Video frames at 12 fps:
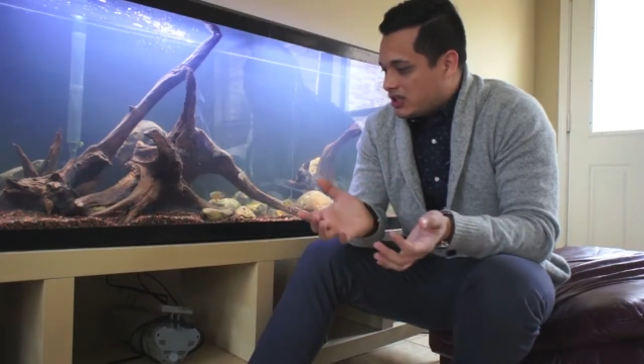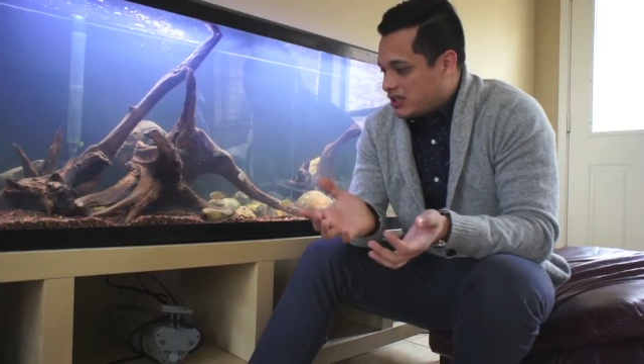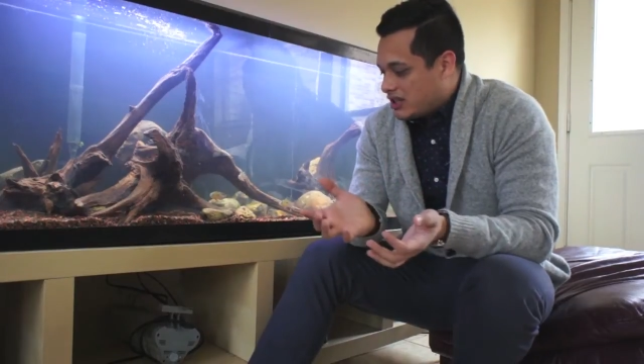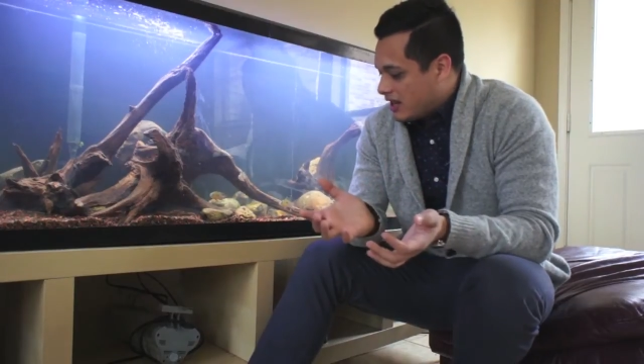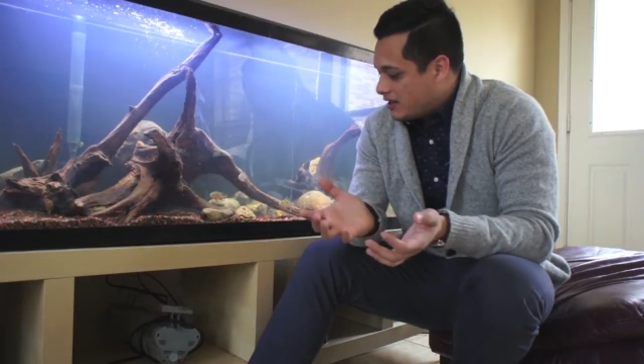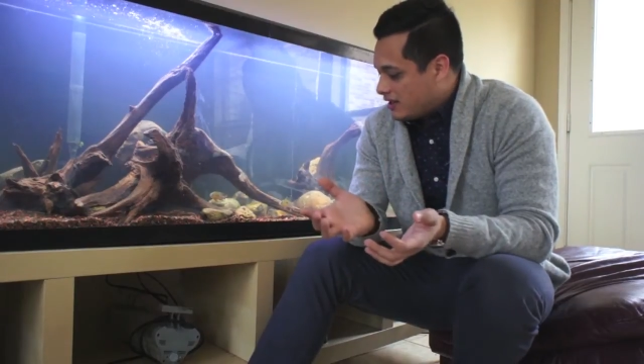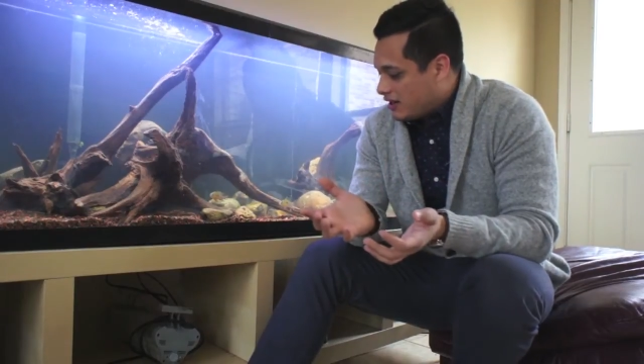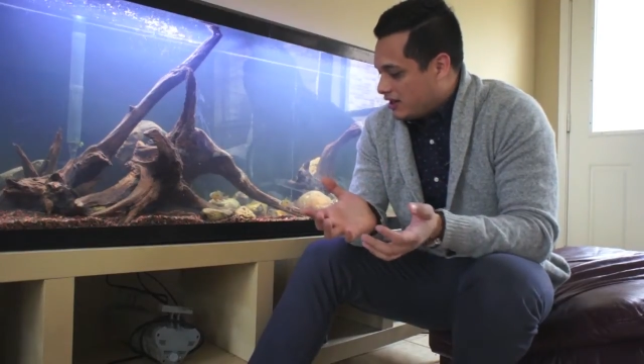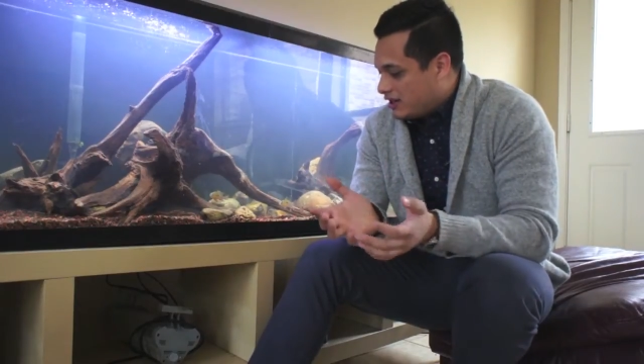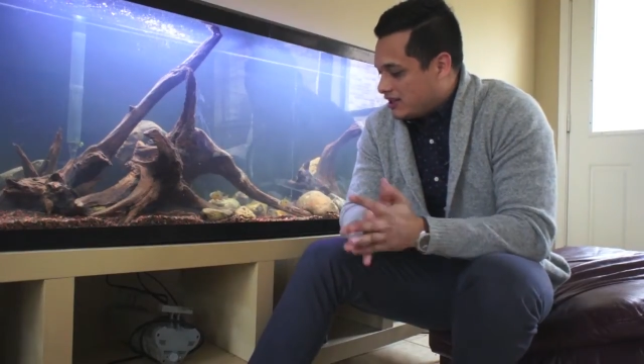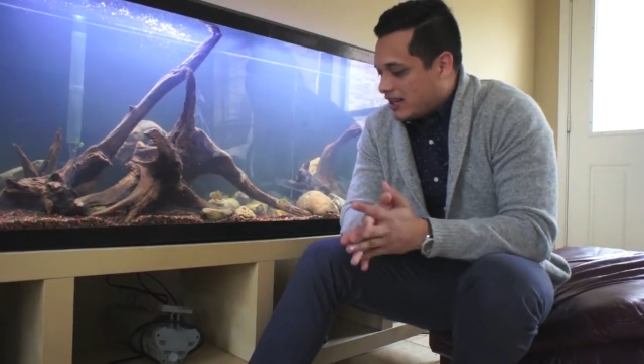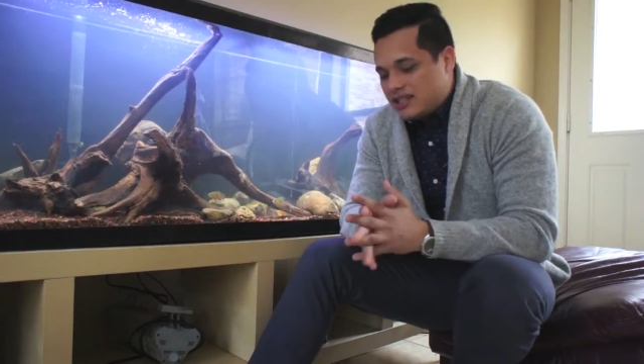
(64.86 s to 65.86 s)
things that are
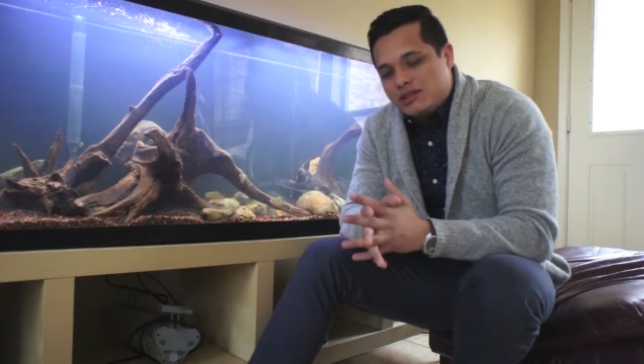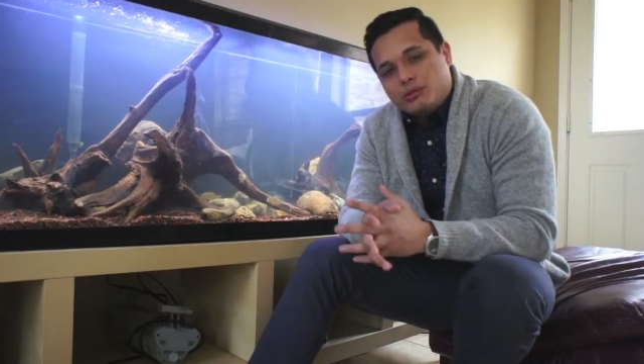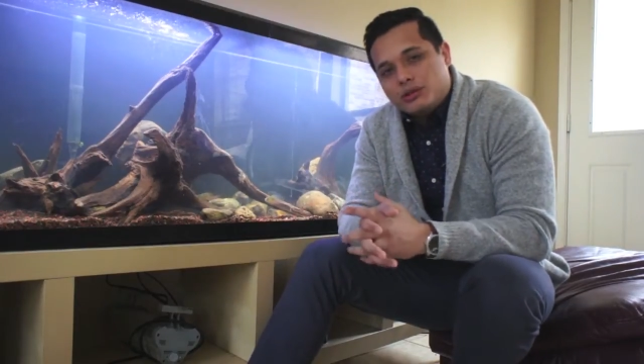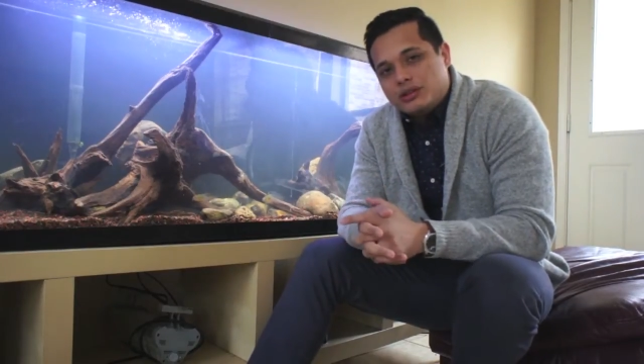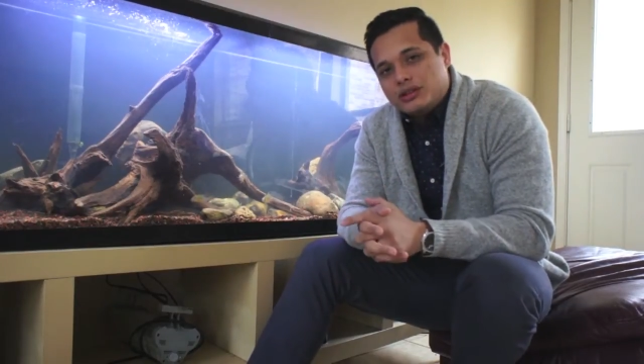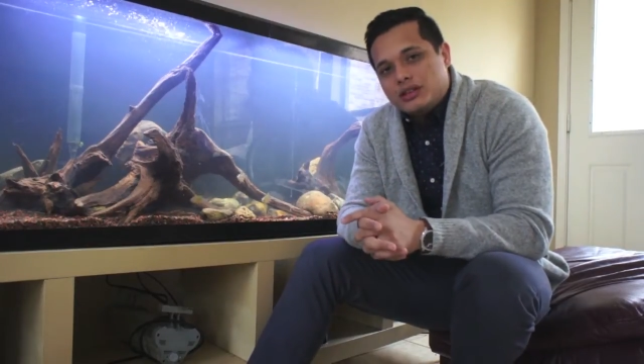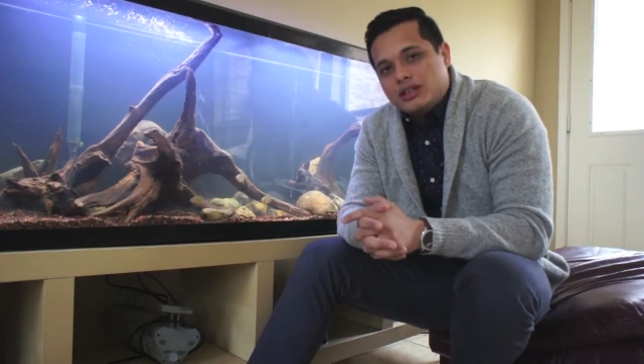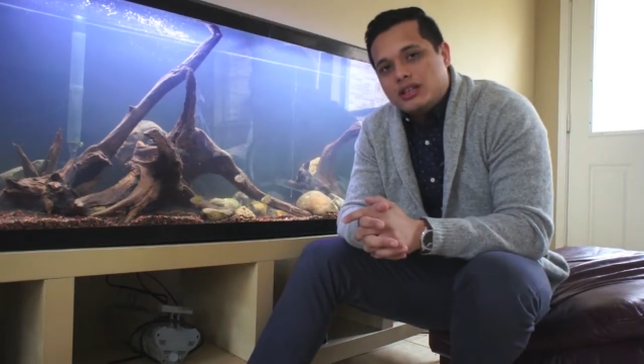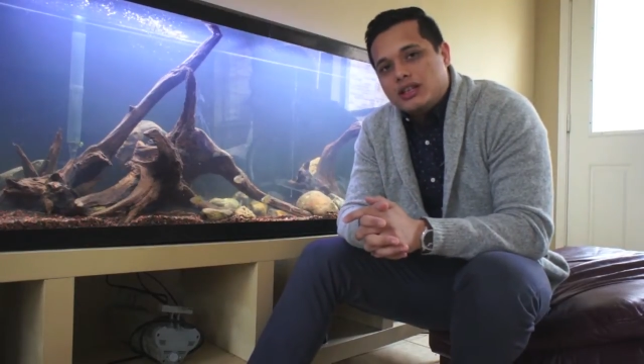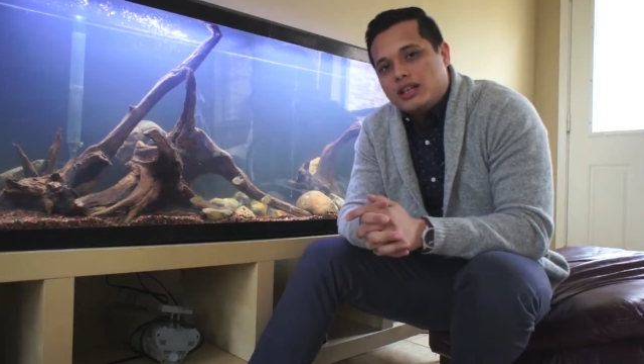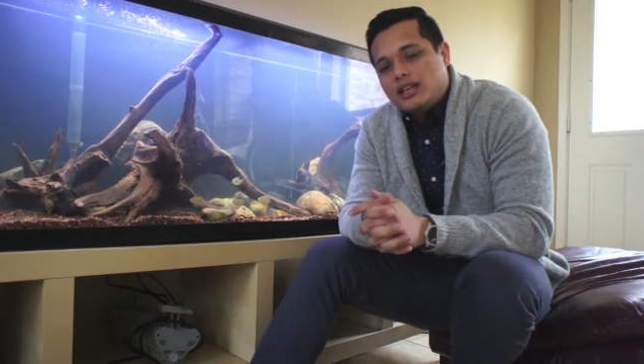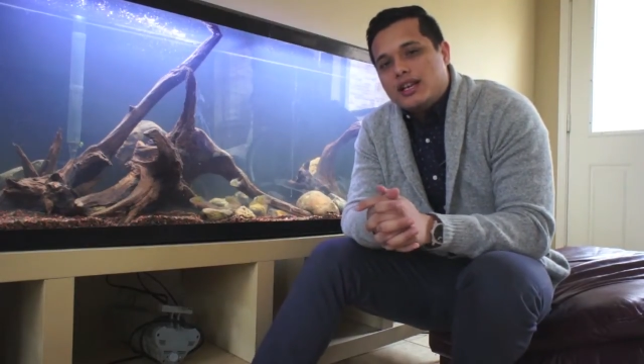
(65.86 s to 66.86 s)
accessible.
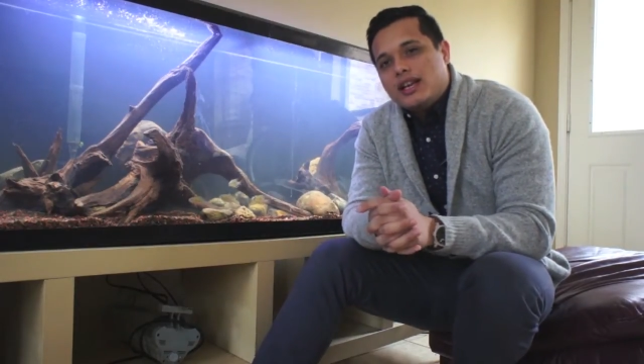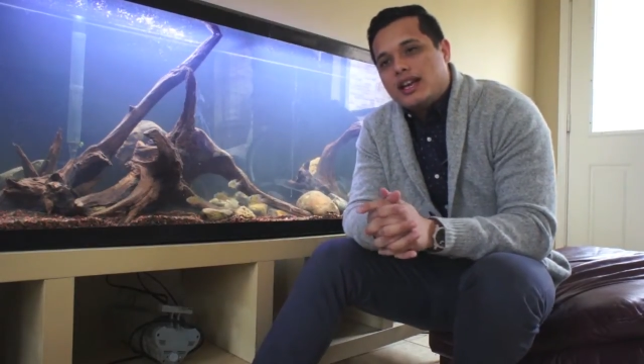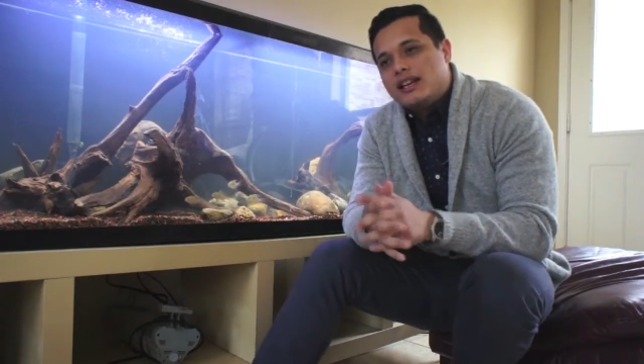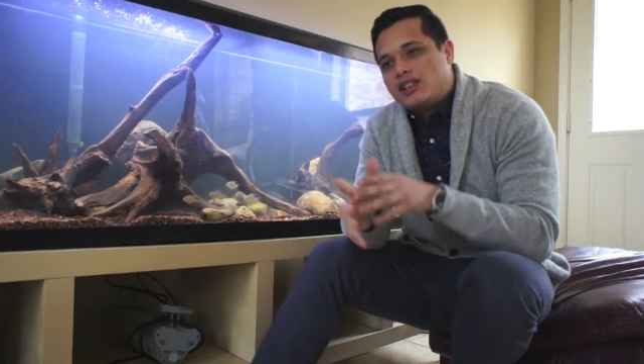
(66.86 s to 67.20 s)
And